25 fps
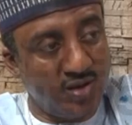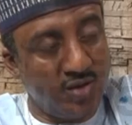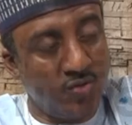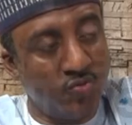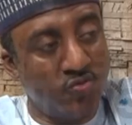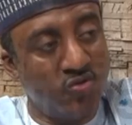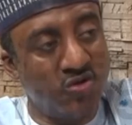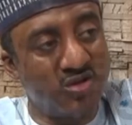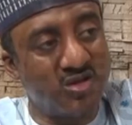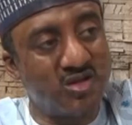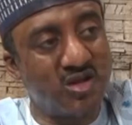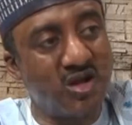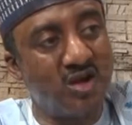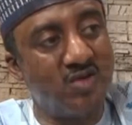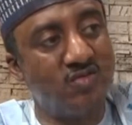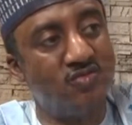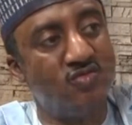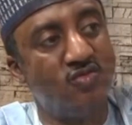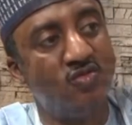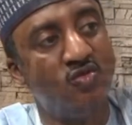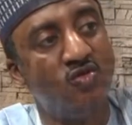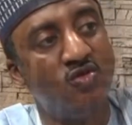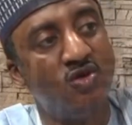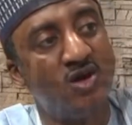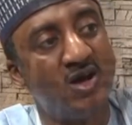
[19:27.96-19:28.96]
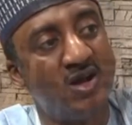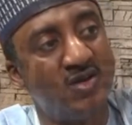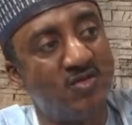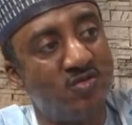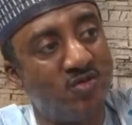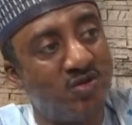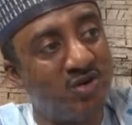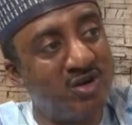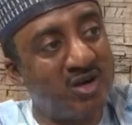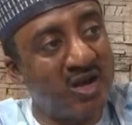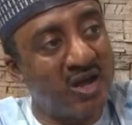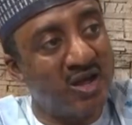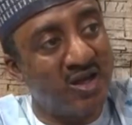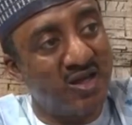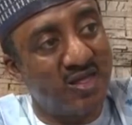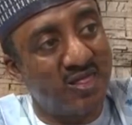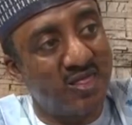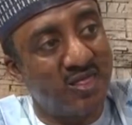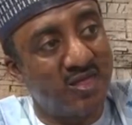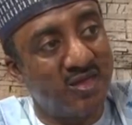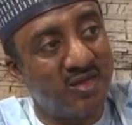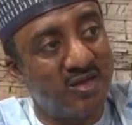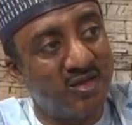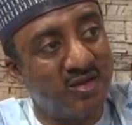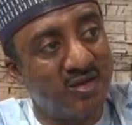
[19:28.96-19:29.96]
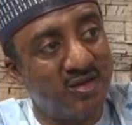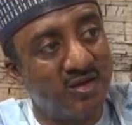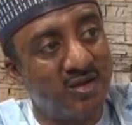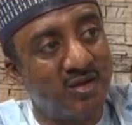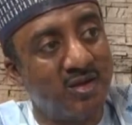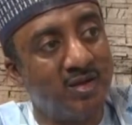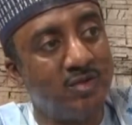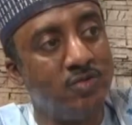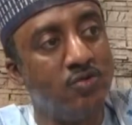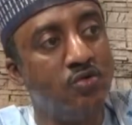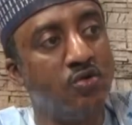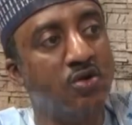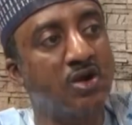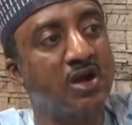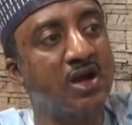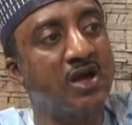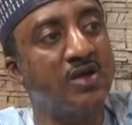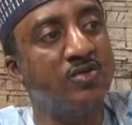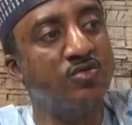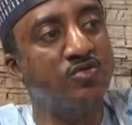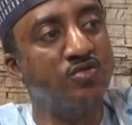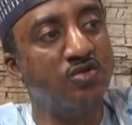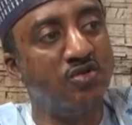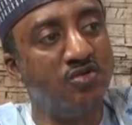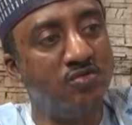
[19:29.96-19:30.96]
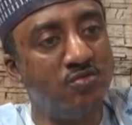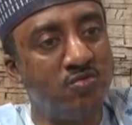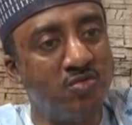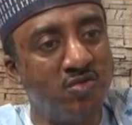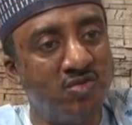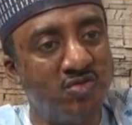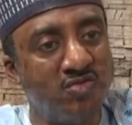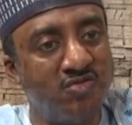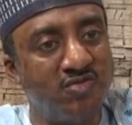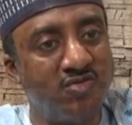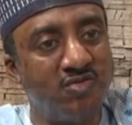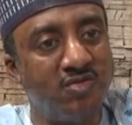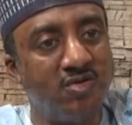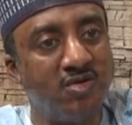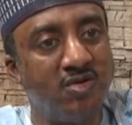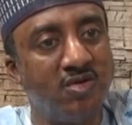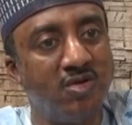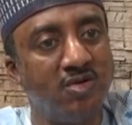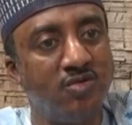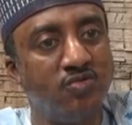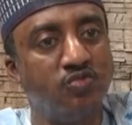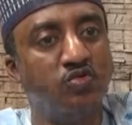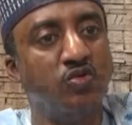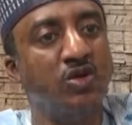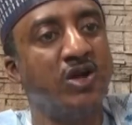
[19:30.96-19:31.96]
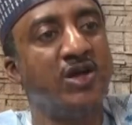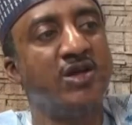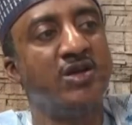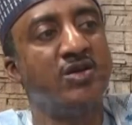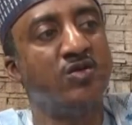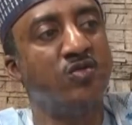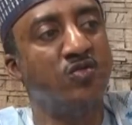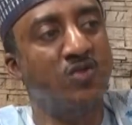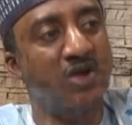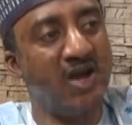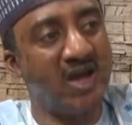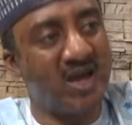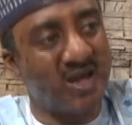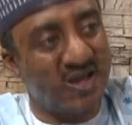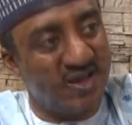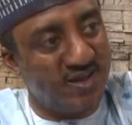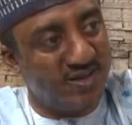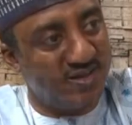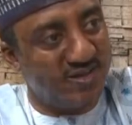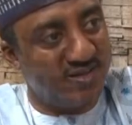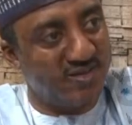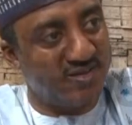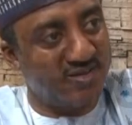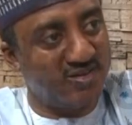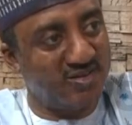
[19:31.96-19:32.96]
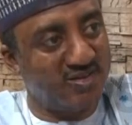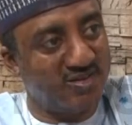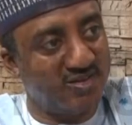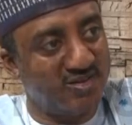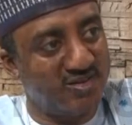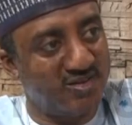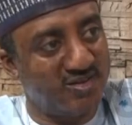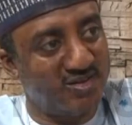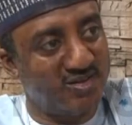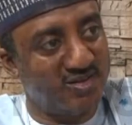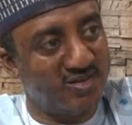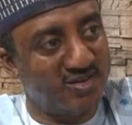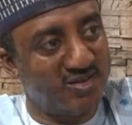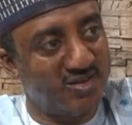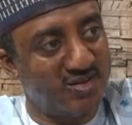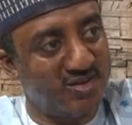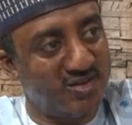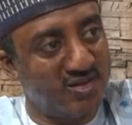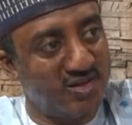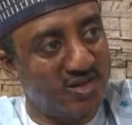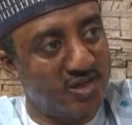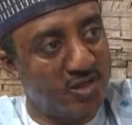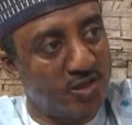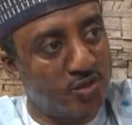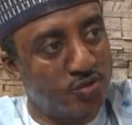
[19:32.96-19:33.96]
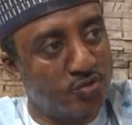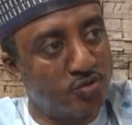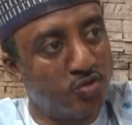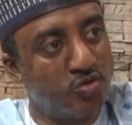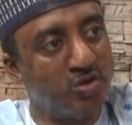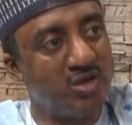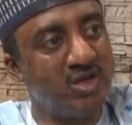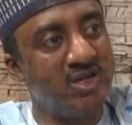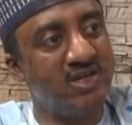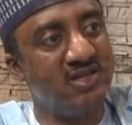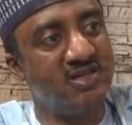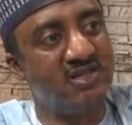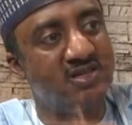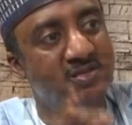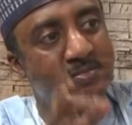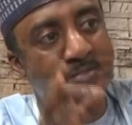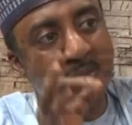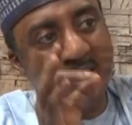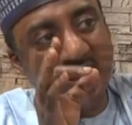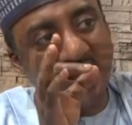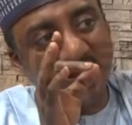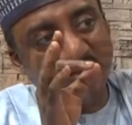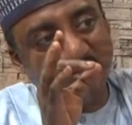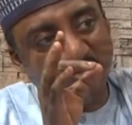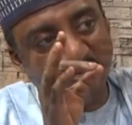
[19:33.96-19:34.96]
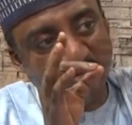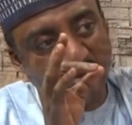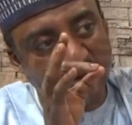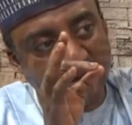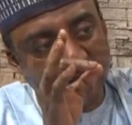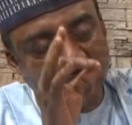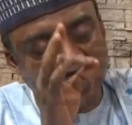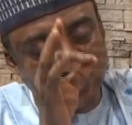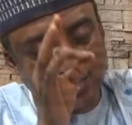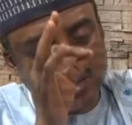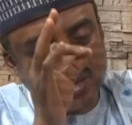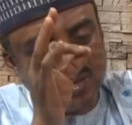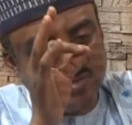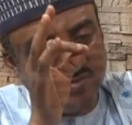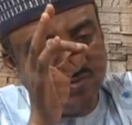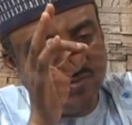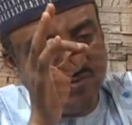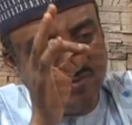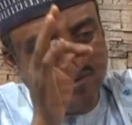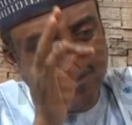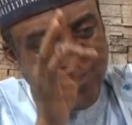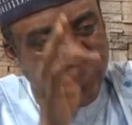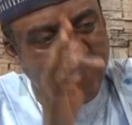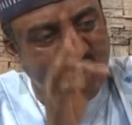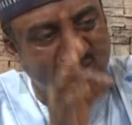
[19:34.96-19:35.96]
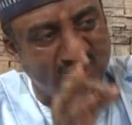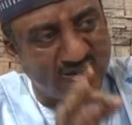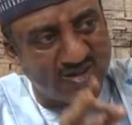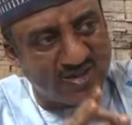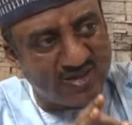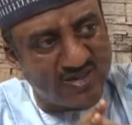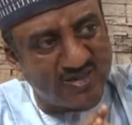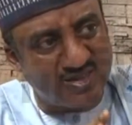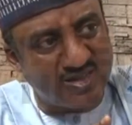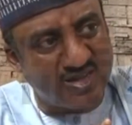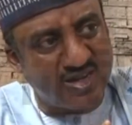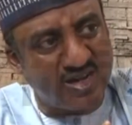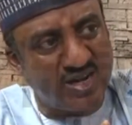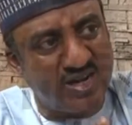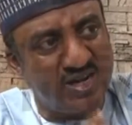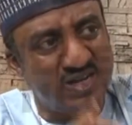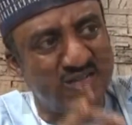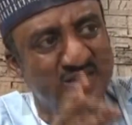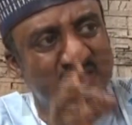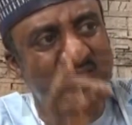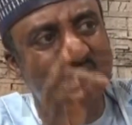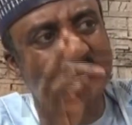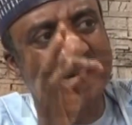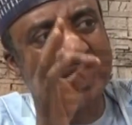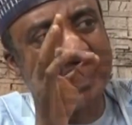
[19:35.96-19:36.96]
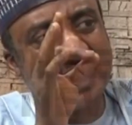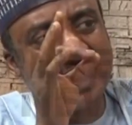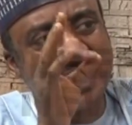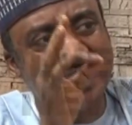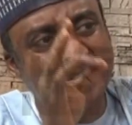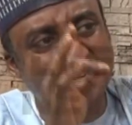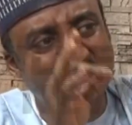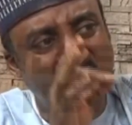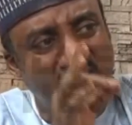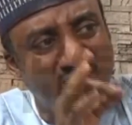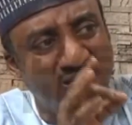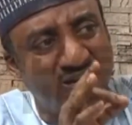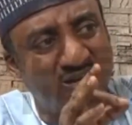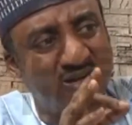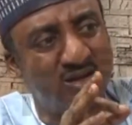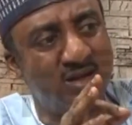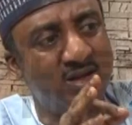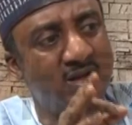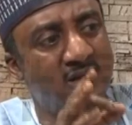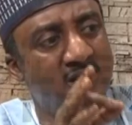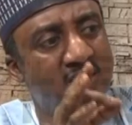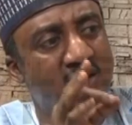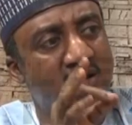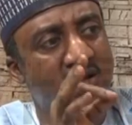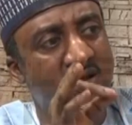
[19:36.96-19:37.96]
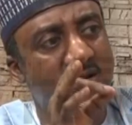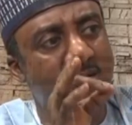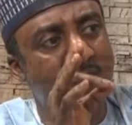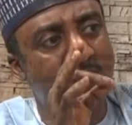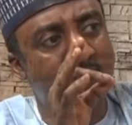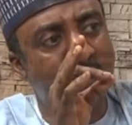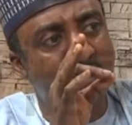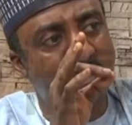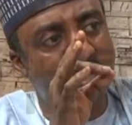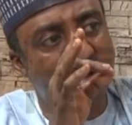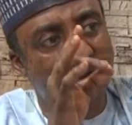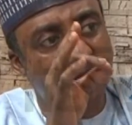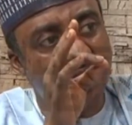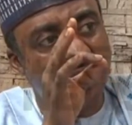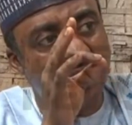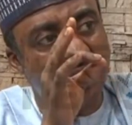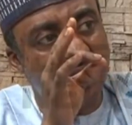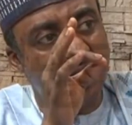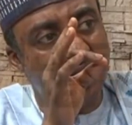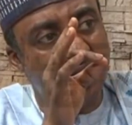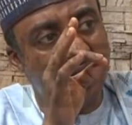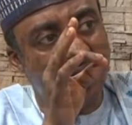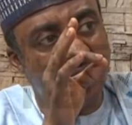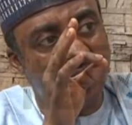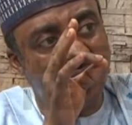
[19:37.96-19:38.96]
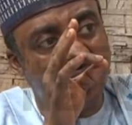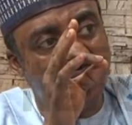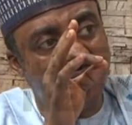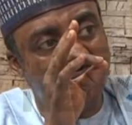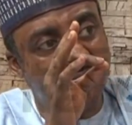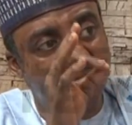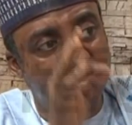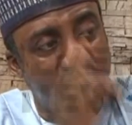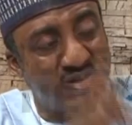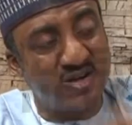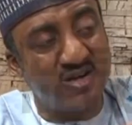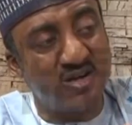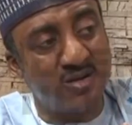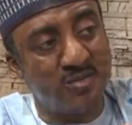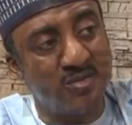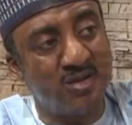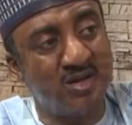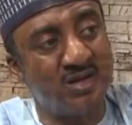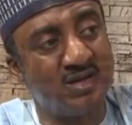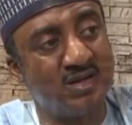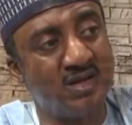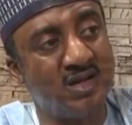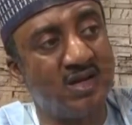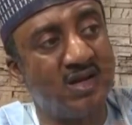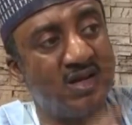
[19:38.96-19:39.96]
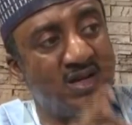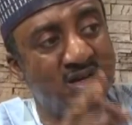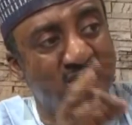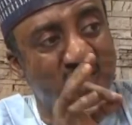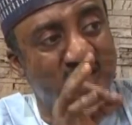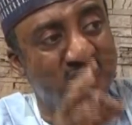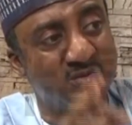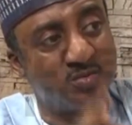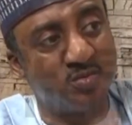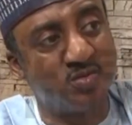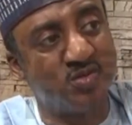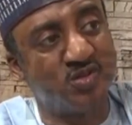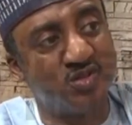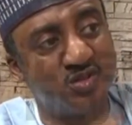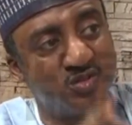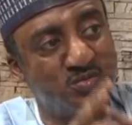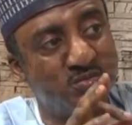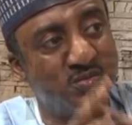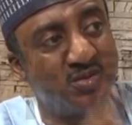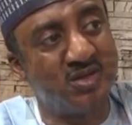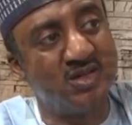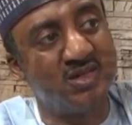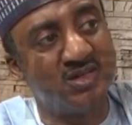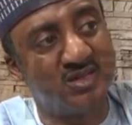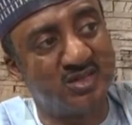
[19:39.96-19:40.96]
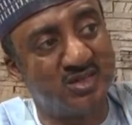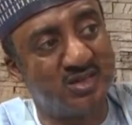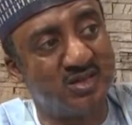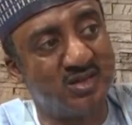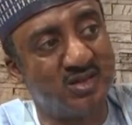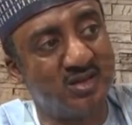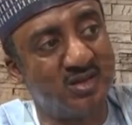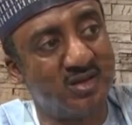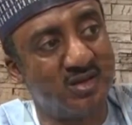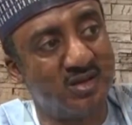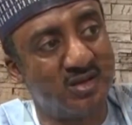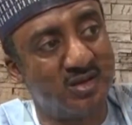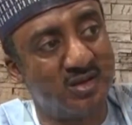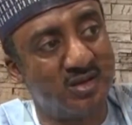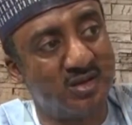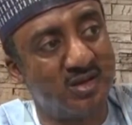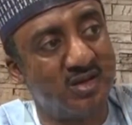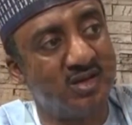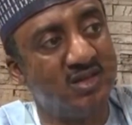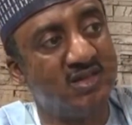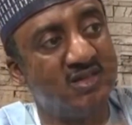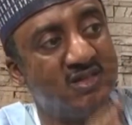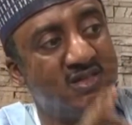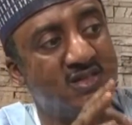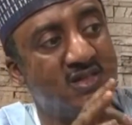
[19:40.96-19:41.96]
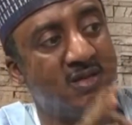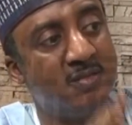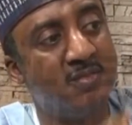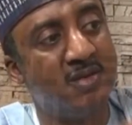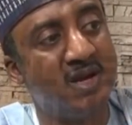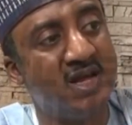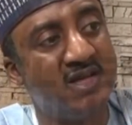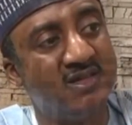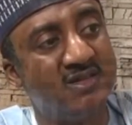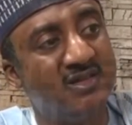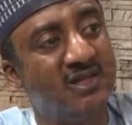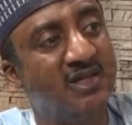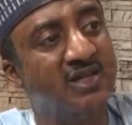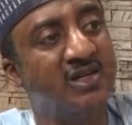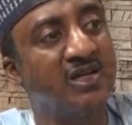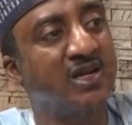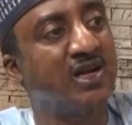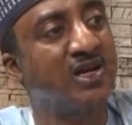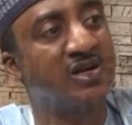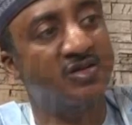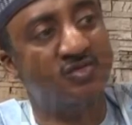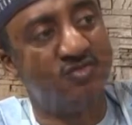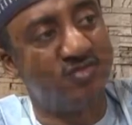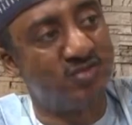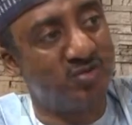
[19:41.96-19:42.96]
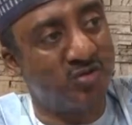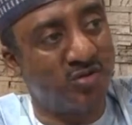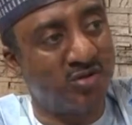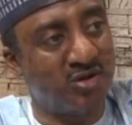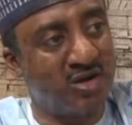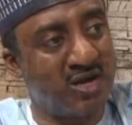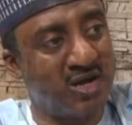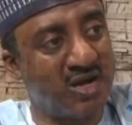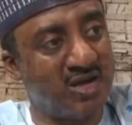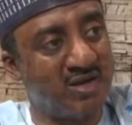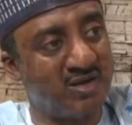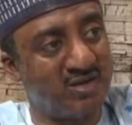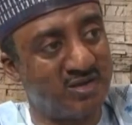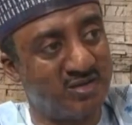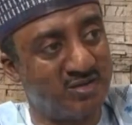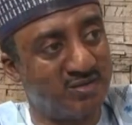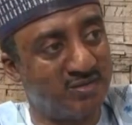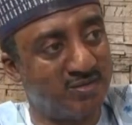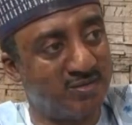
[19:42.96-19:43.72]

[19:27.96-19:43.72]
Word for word: without law and order, you cannot move to anywhere. So it's, by, it's, it's very critical, it's a cardinal uh, fundamental responsibility in stabilizing any country on earth.